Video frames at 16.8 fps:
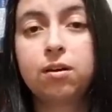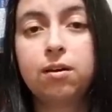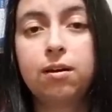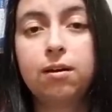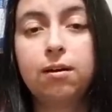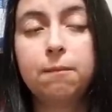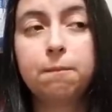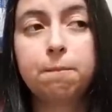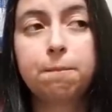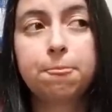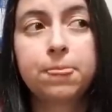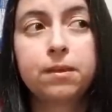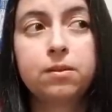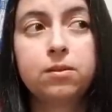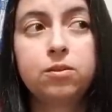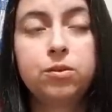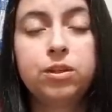
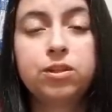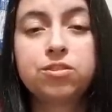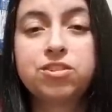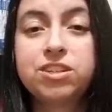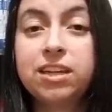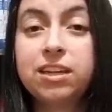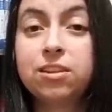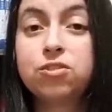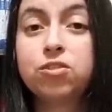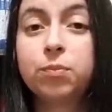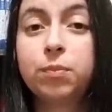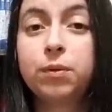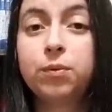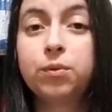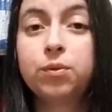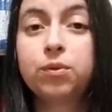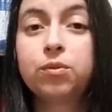to either stay in the
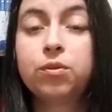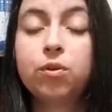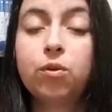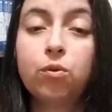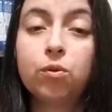trippy world